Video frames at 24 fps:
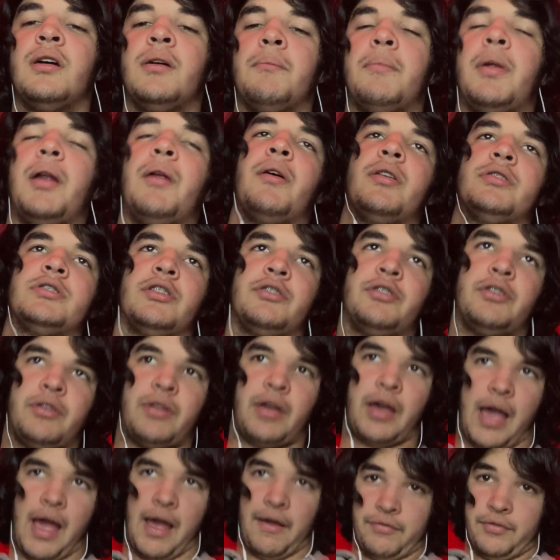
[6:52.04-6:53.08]
But anyways, I'll do
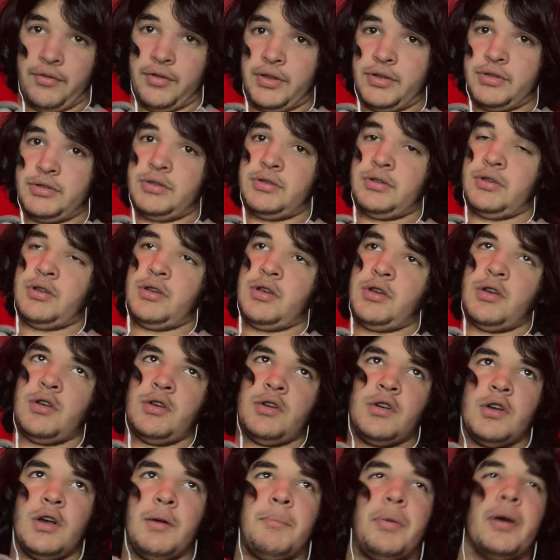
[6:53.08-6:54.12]
that after this.
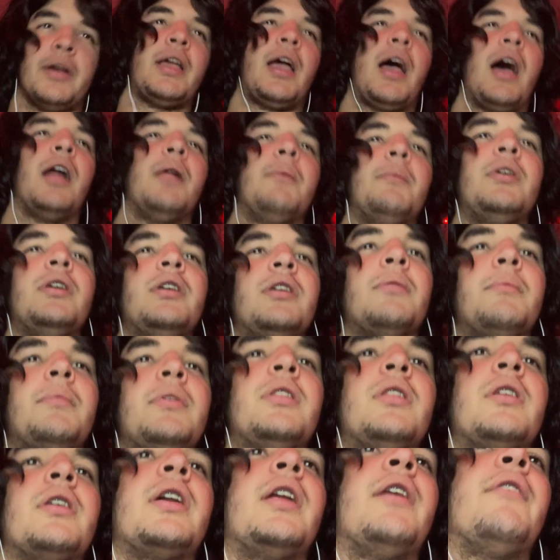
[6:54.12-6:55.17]
But yeah, let me let me
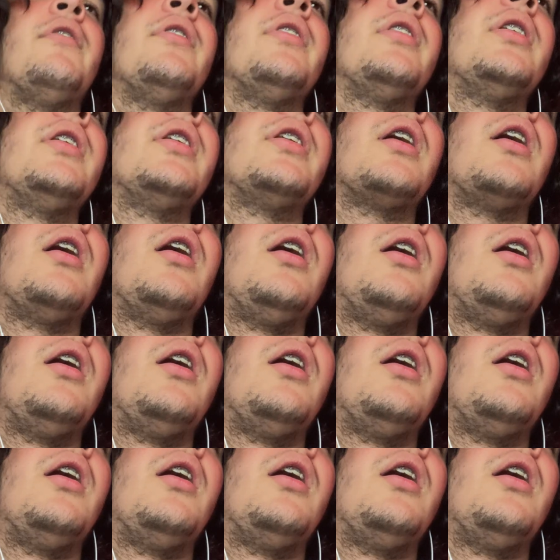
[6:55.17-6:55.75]
look at everything.